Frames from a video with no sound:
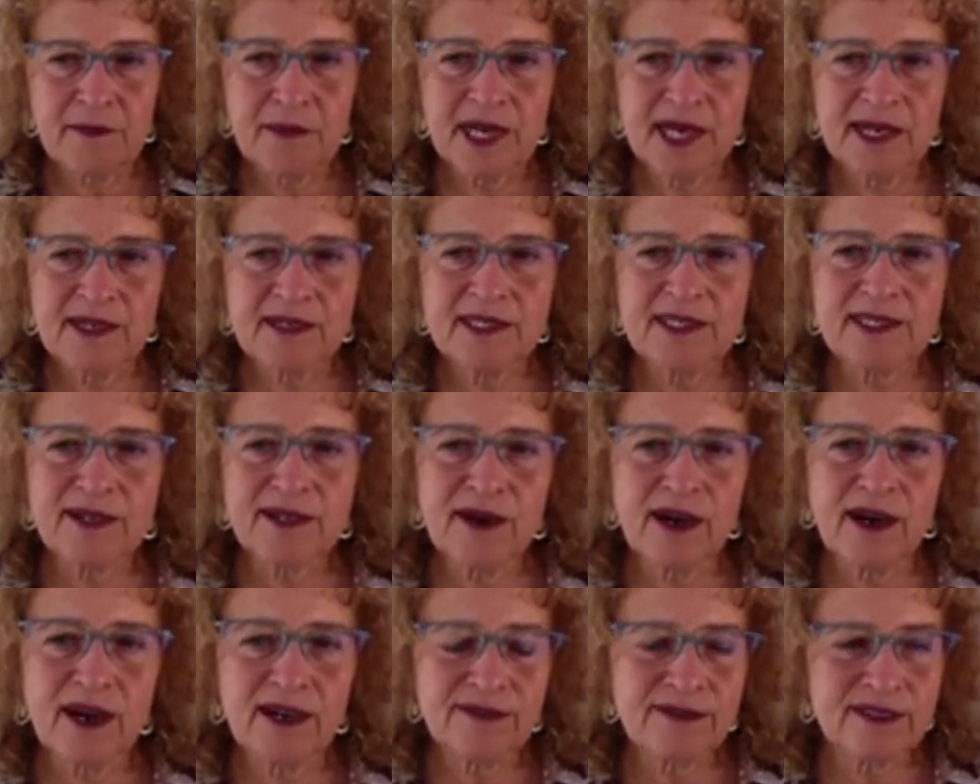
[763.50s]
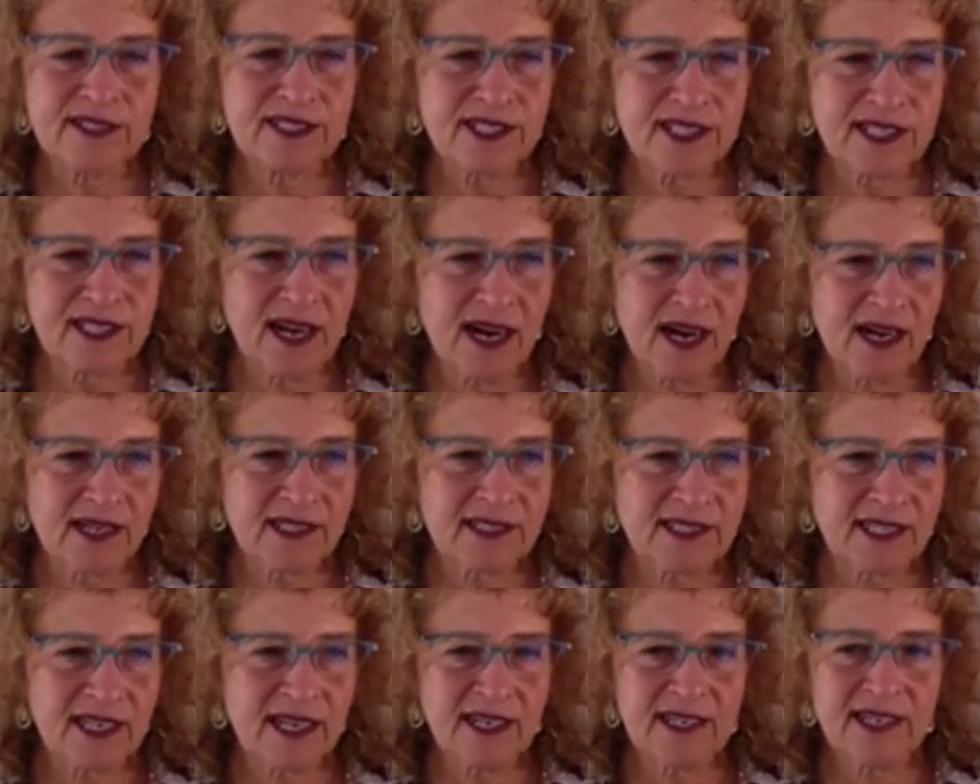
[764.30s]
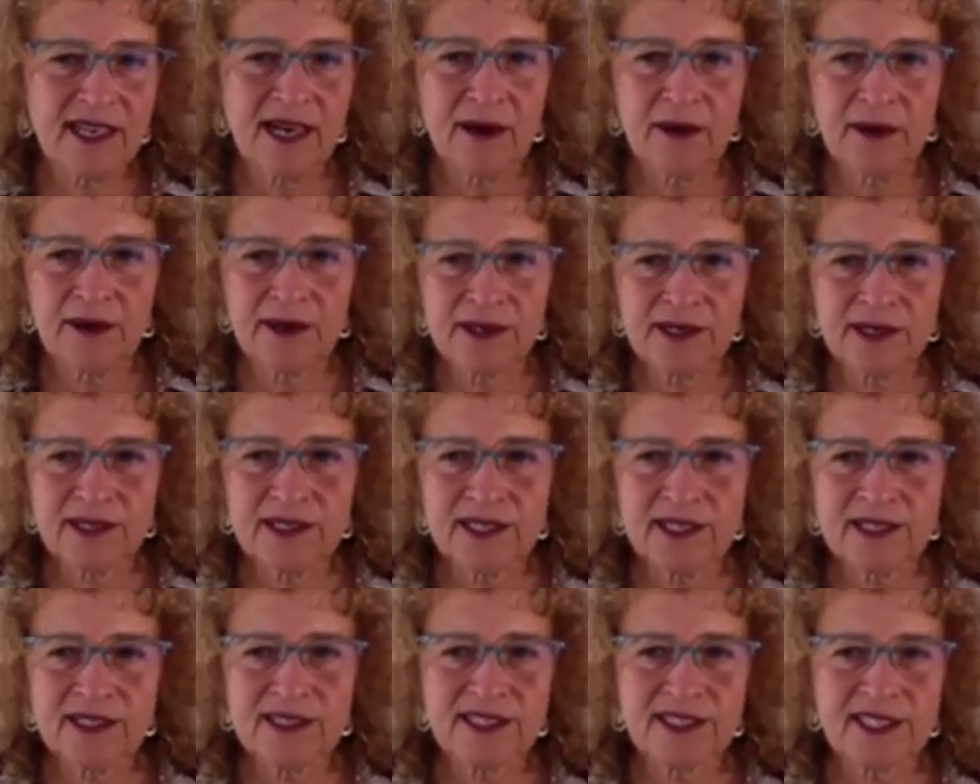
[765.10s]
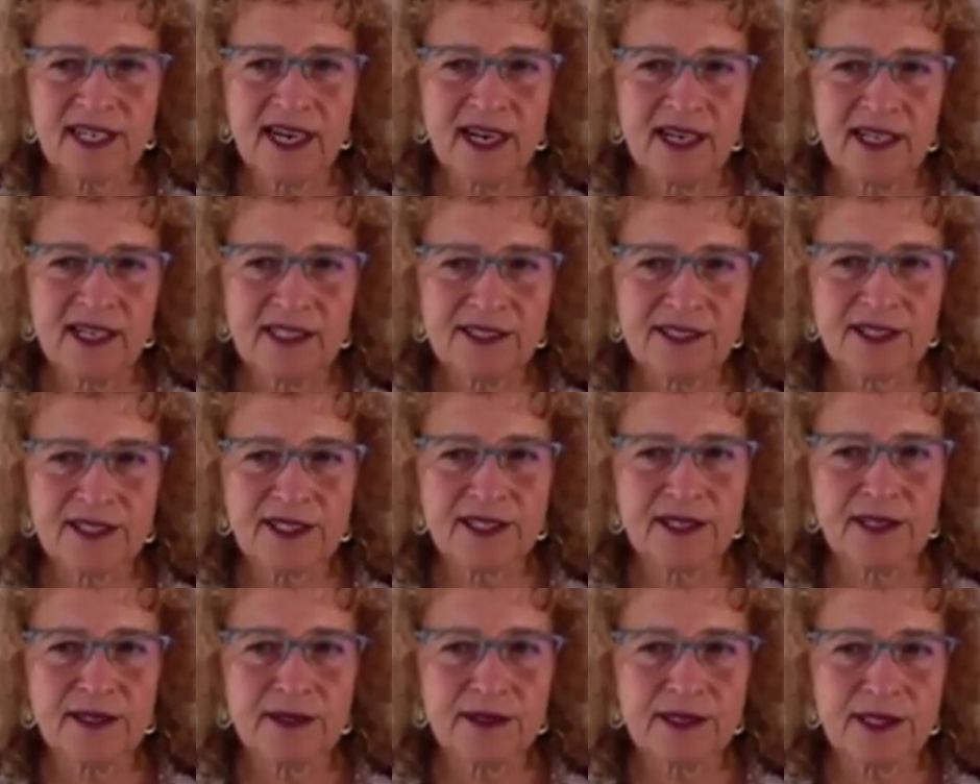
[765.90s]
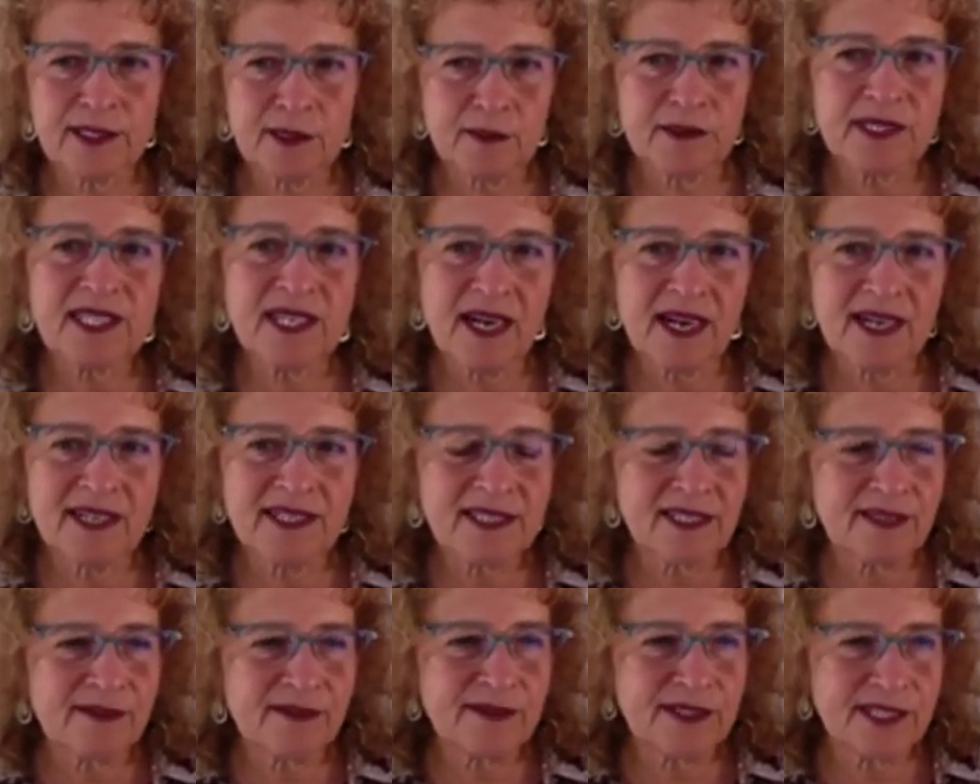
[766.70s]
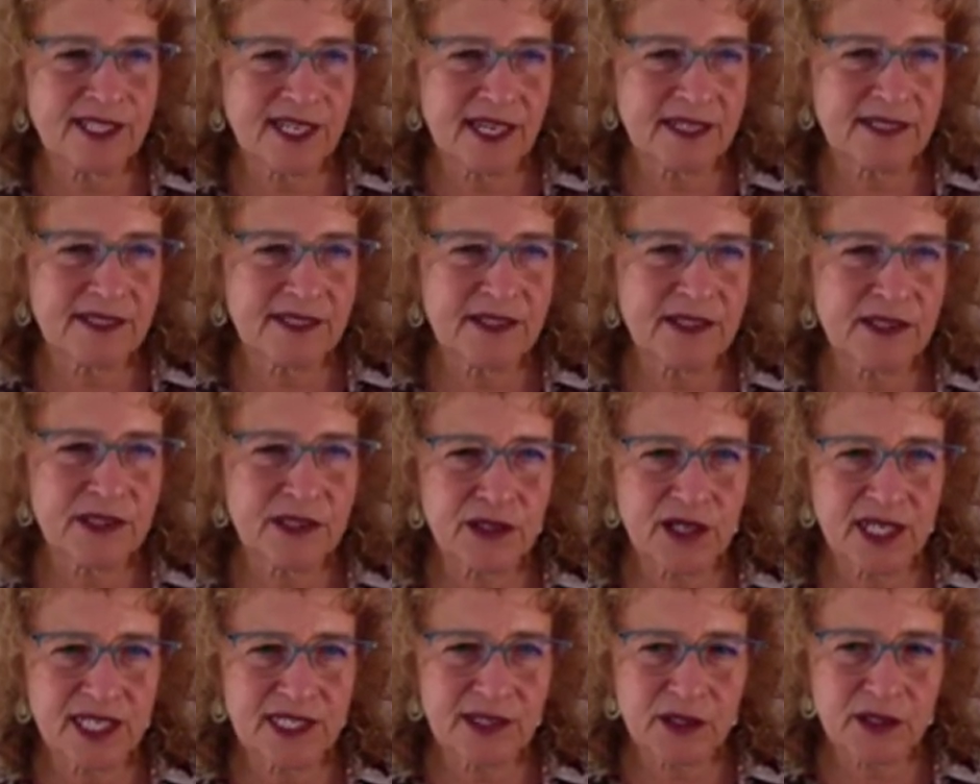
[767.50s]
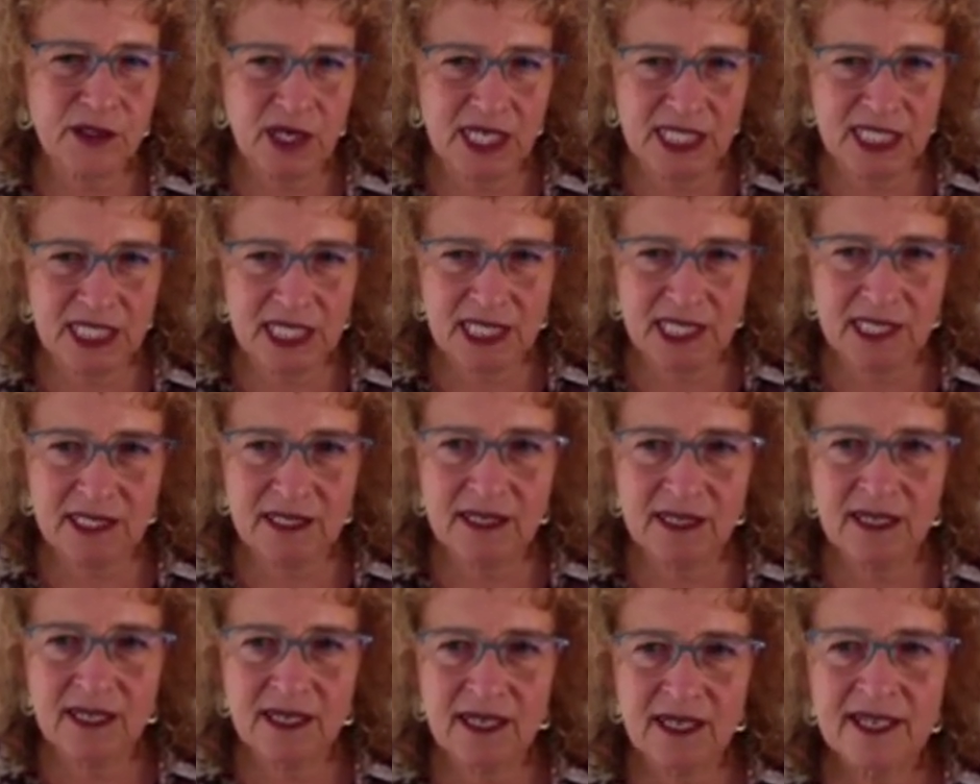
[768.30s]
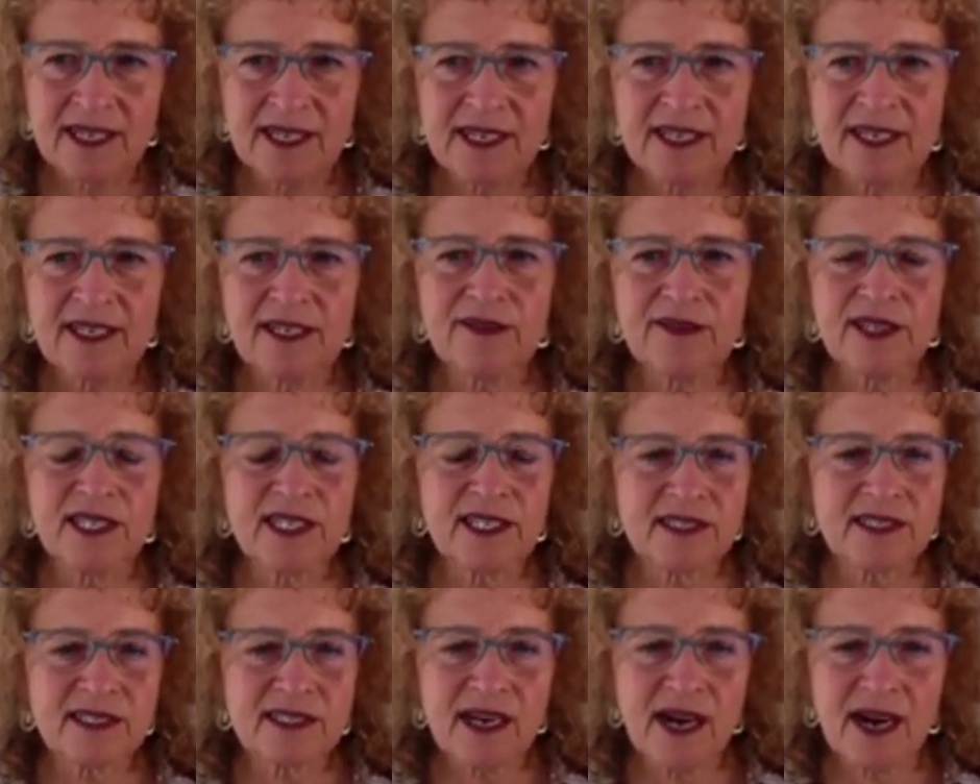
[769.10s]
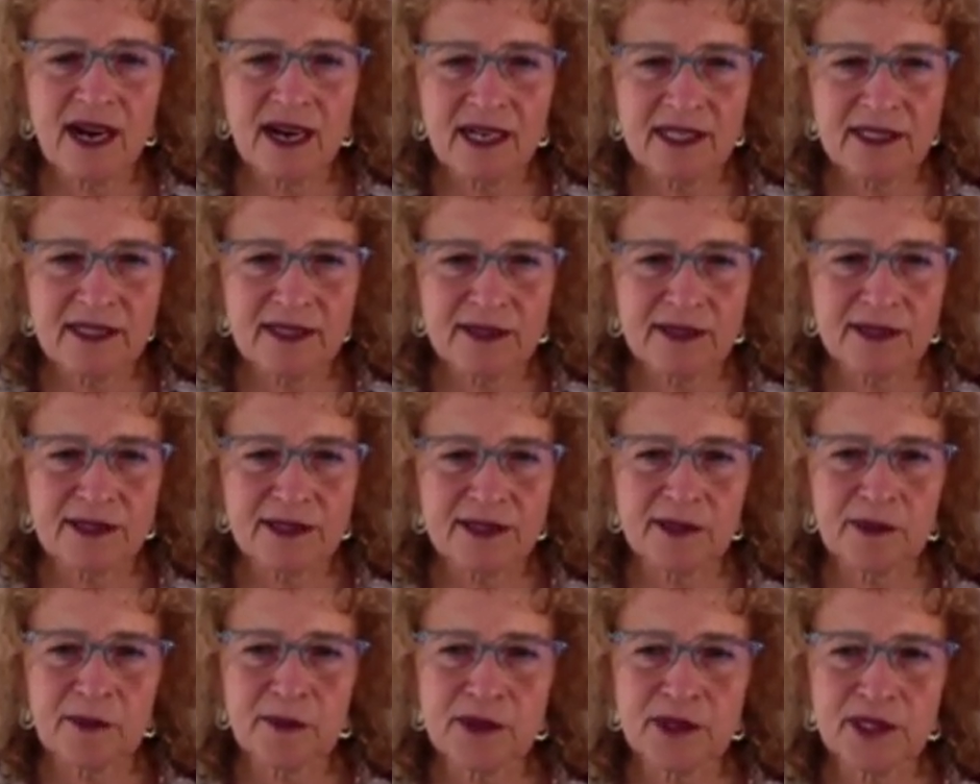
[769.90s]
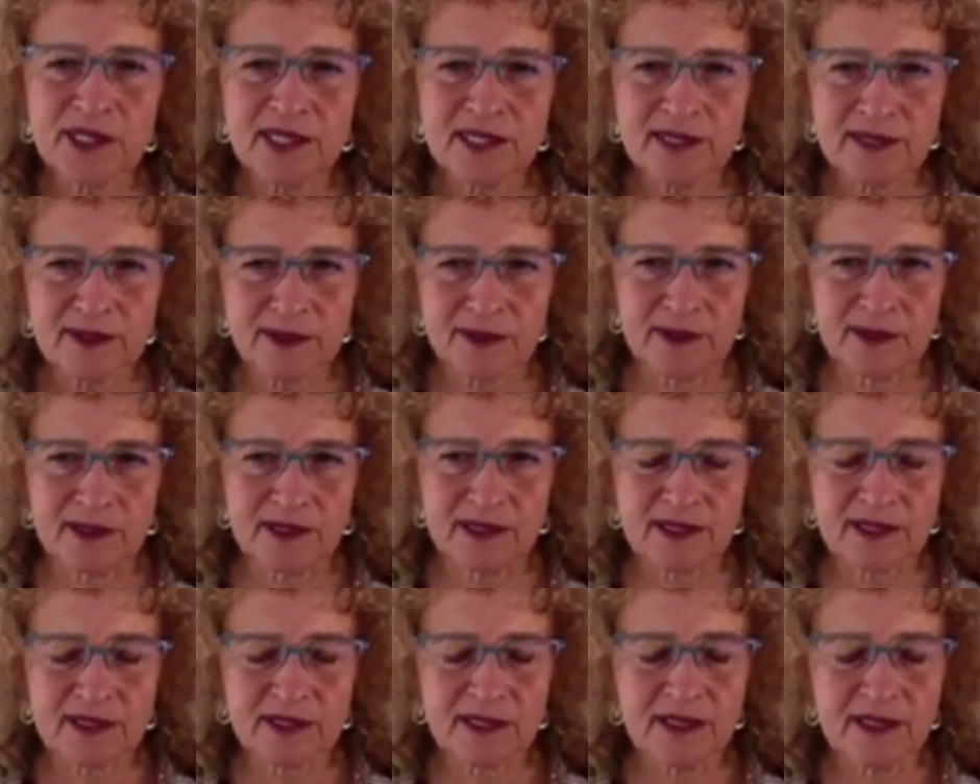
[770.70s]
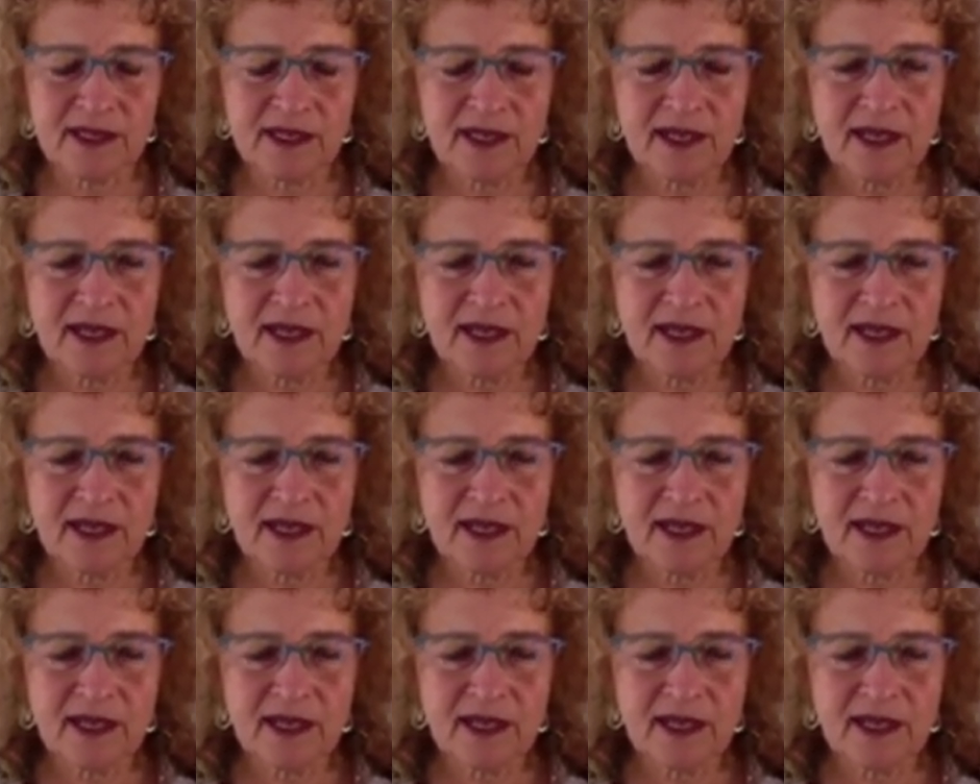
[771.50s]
Parents are often shocked at how early the child shows some signs of gender transgression, even as toddlers or preschoolers.